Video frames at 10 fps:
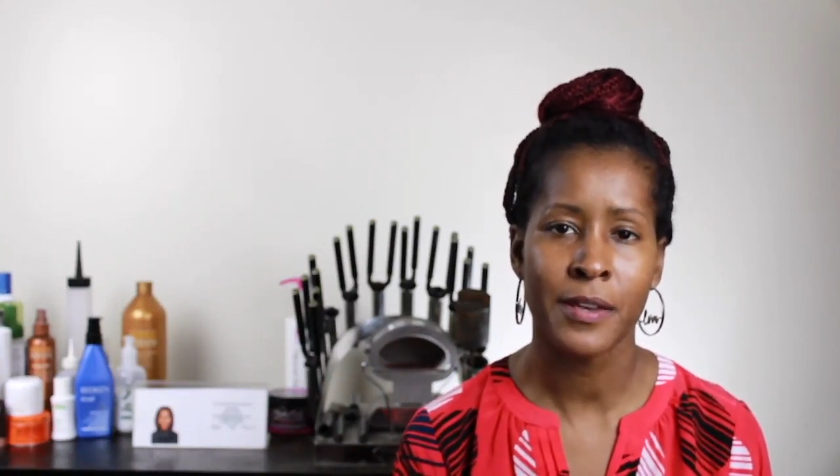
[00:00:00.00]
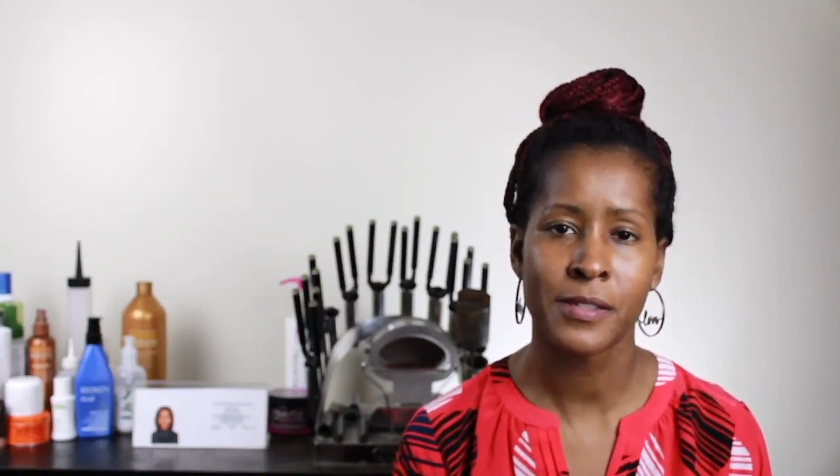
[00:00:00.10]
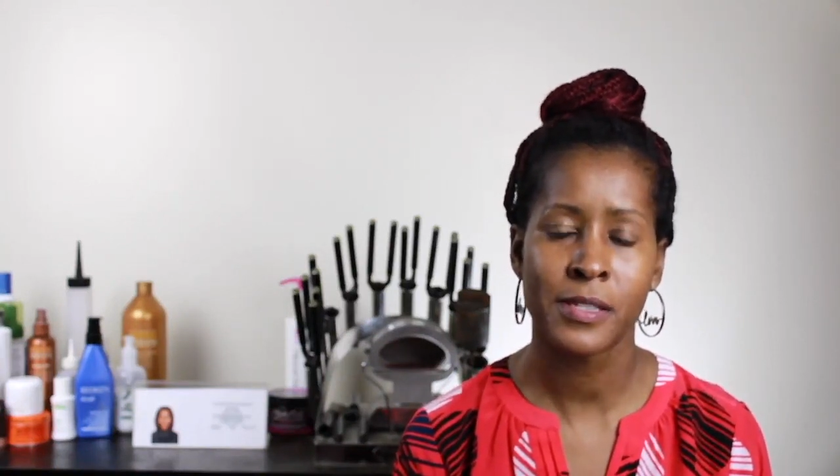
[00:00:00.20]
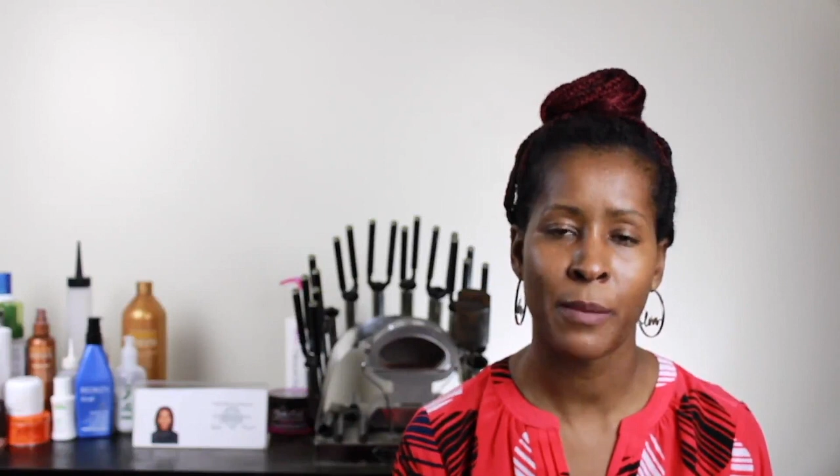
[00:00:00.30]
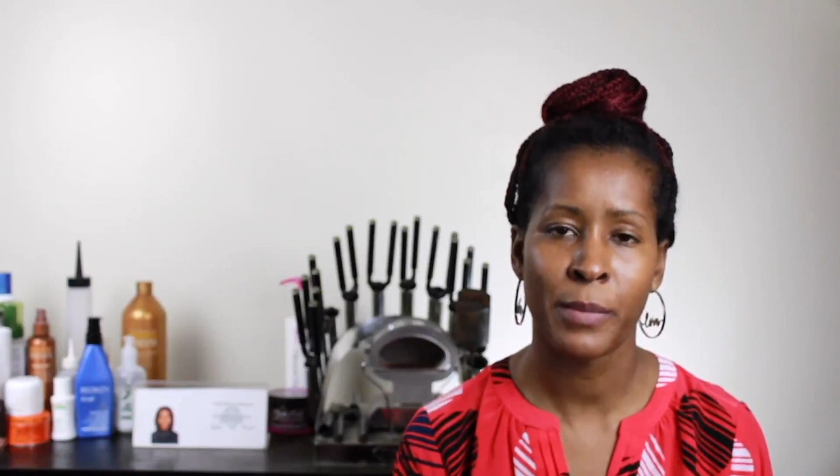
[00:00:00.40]

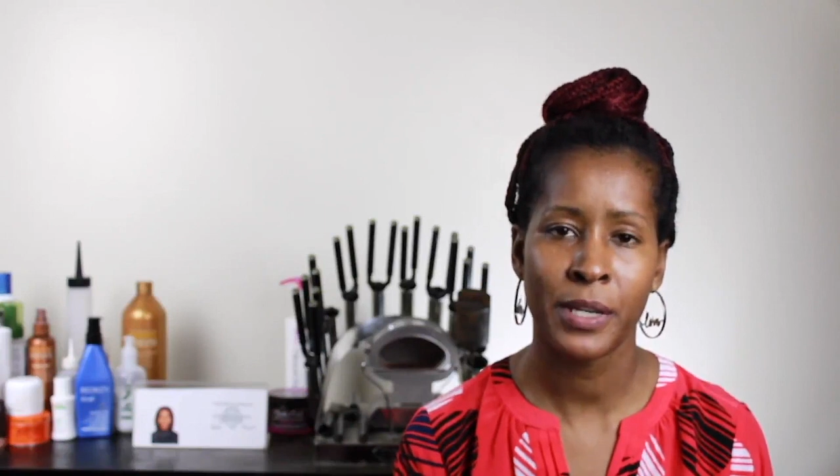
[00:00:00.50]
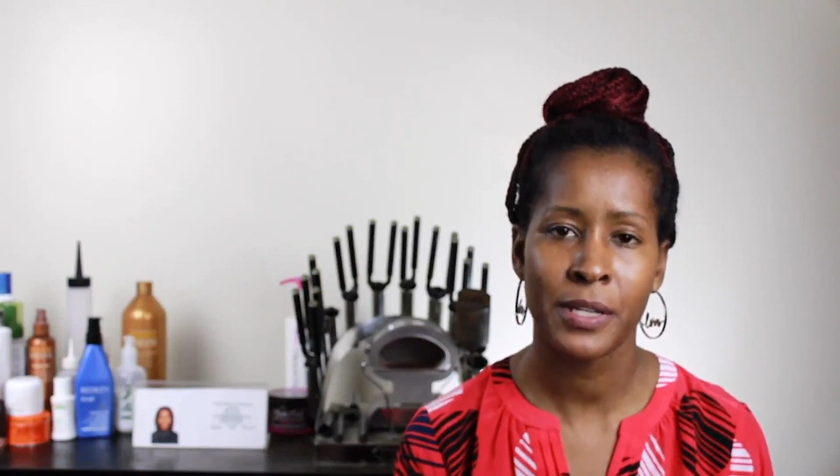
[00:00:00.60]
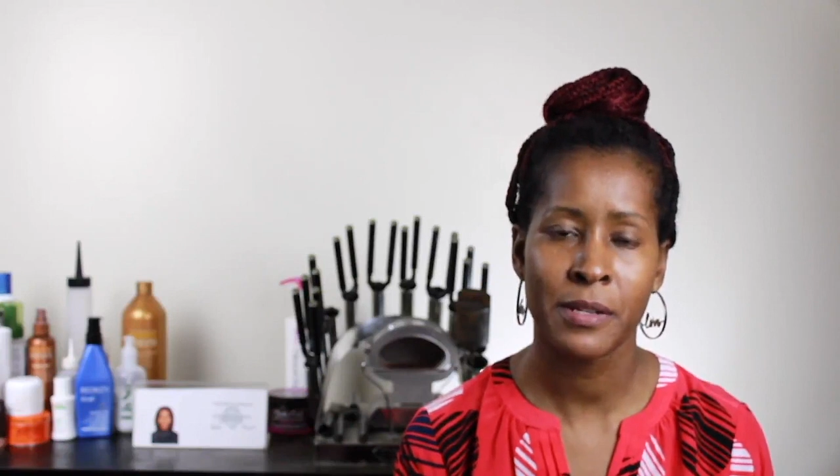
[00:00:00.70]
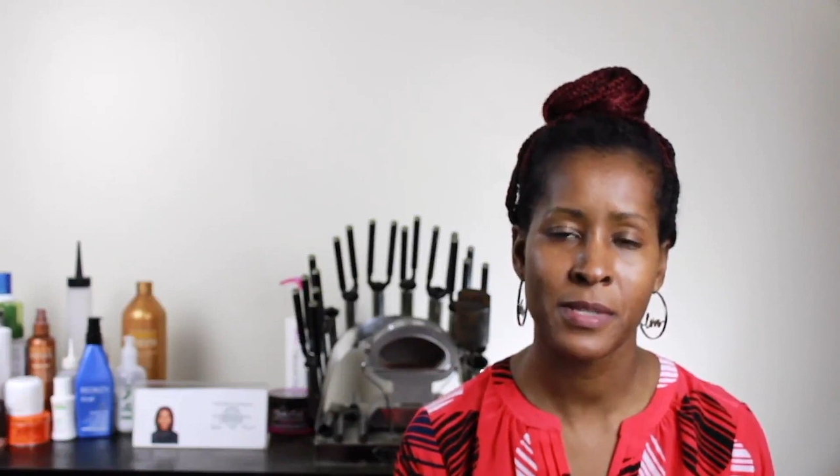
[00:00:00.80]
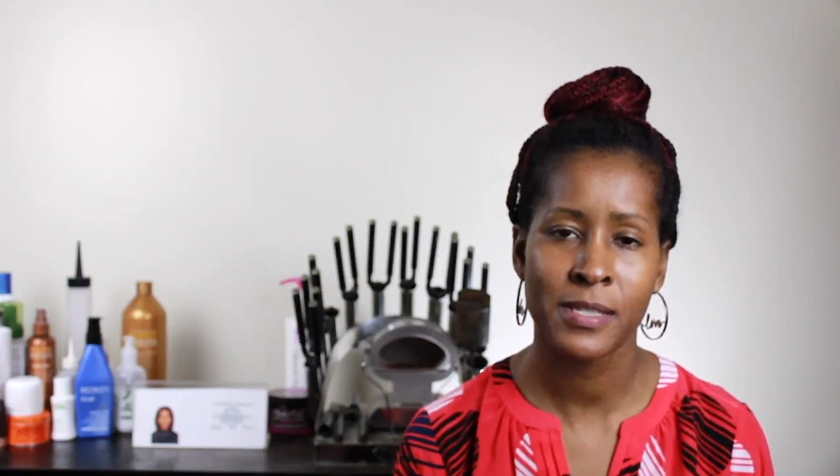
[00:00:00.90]
is a
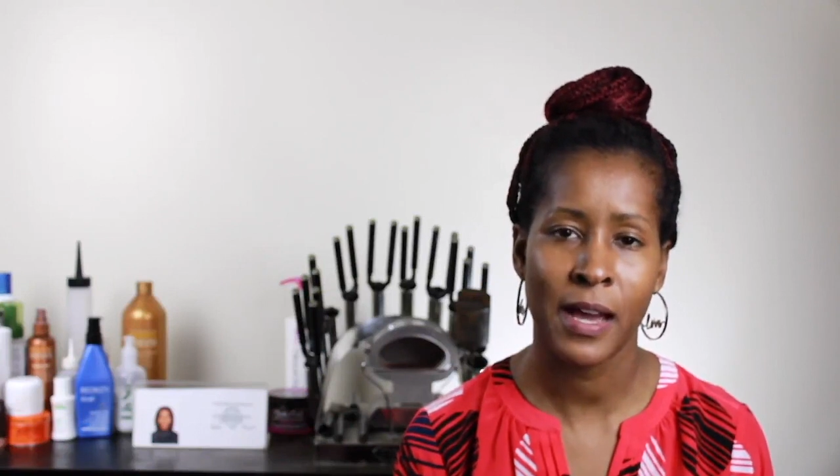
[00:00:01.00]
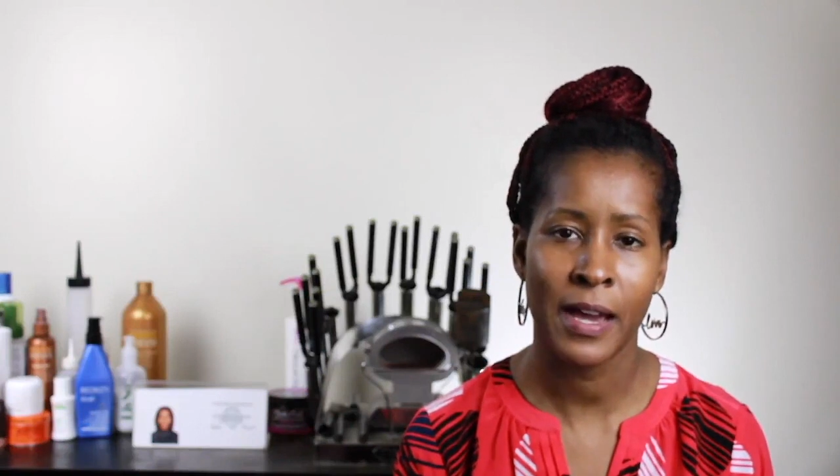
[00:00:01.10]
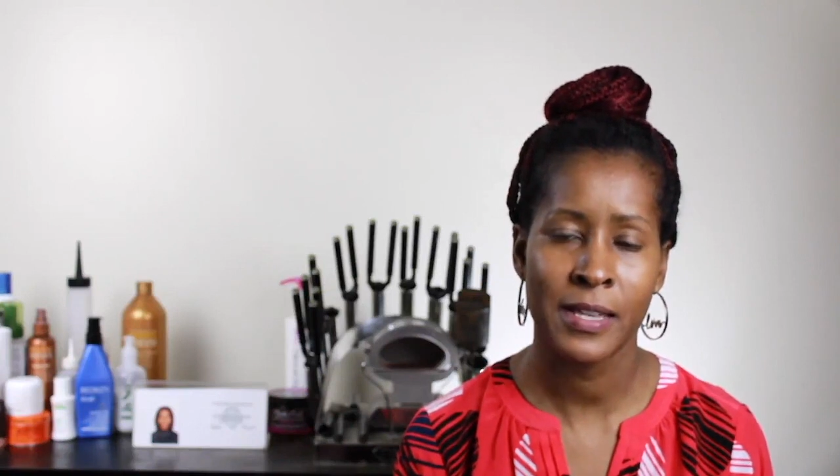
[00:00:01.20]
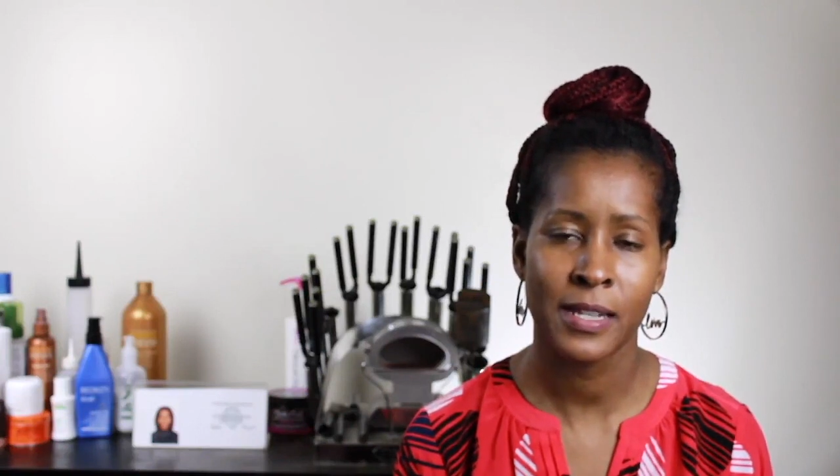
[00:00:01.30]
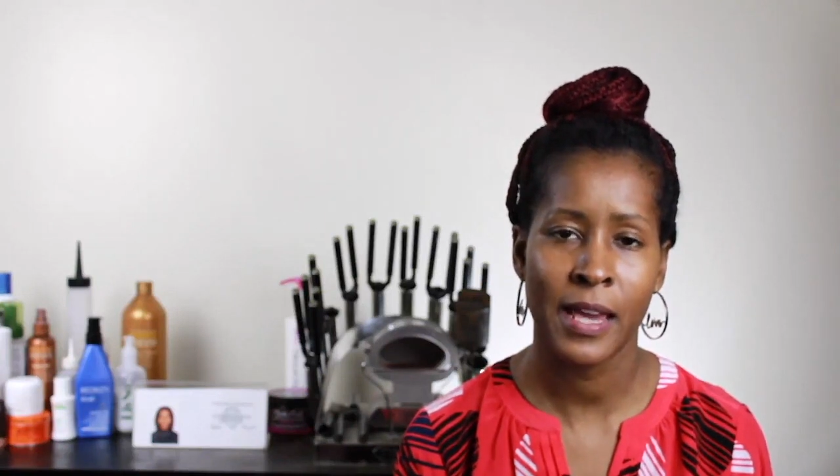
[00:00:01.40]
medium
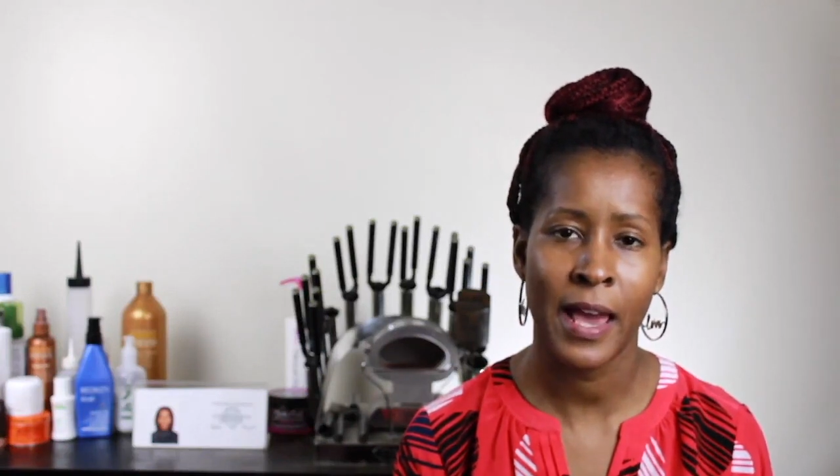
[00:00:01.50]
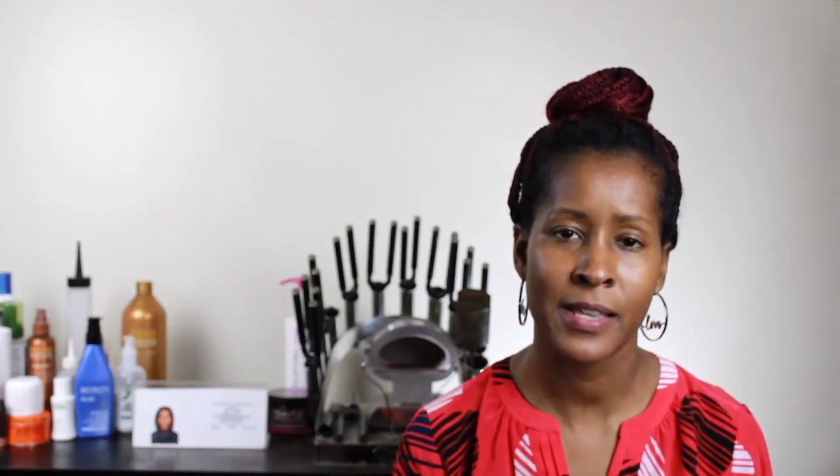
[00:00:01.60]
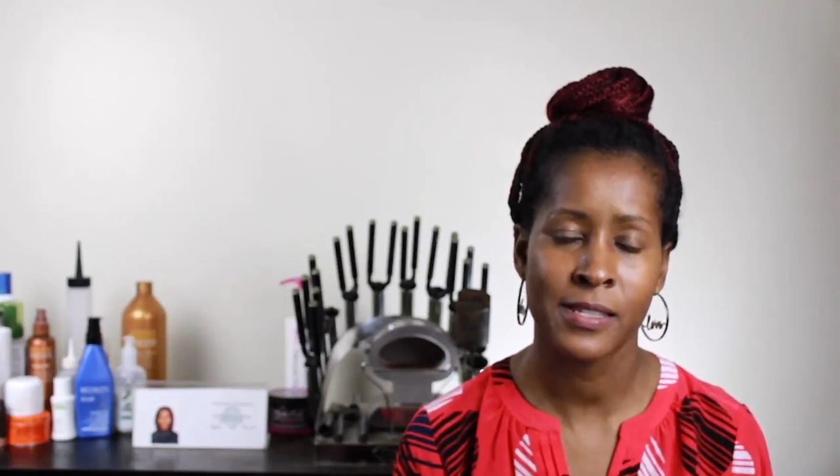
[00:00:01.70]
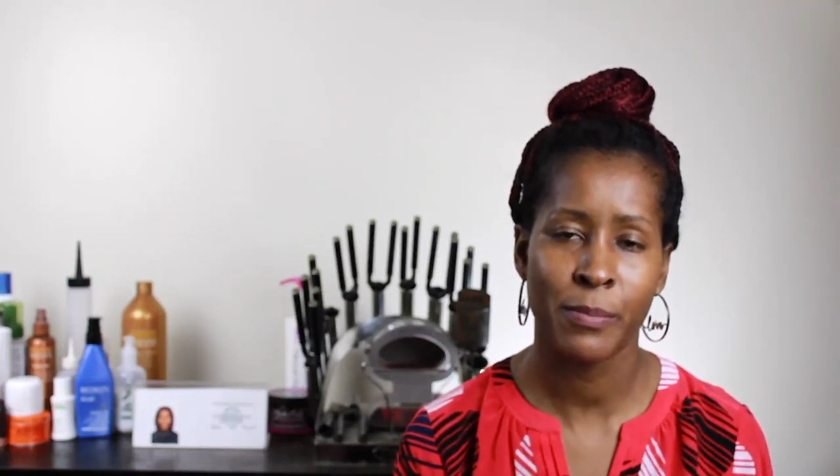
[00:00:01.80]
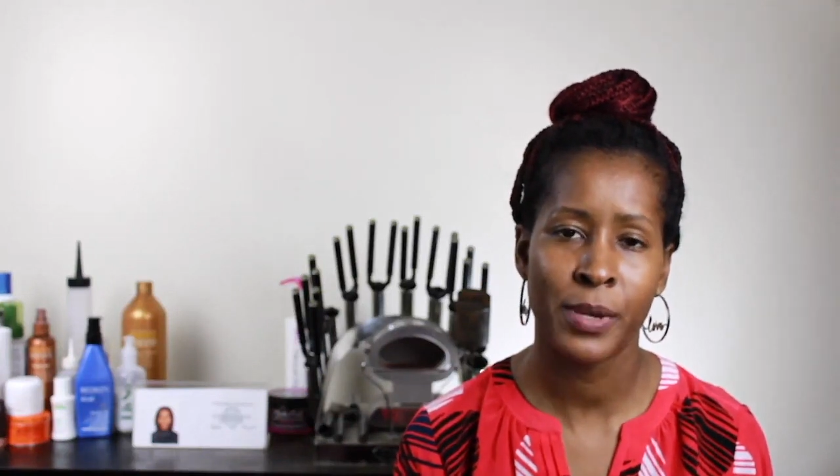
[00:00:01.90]
size and it
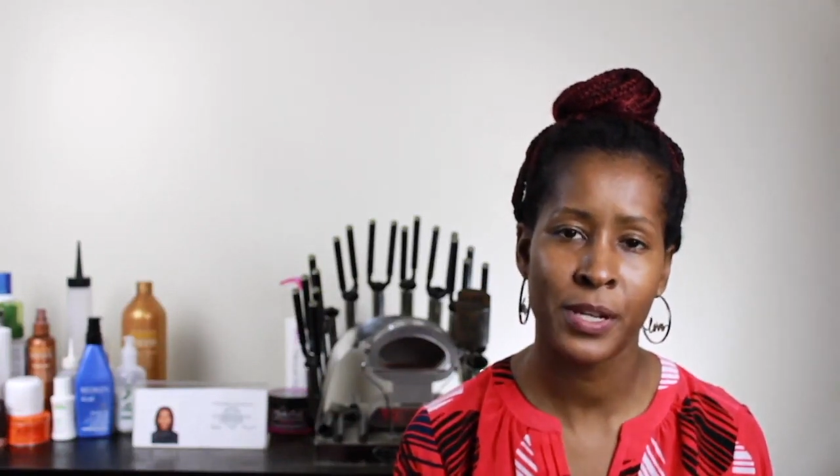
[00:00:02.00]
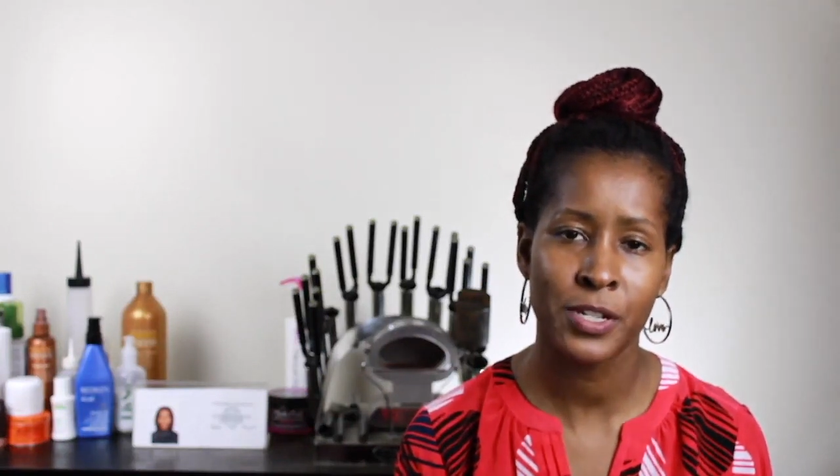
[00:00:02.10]
has to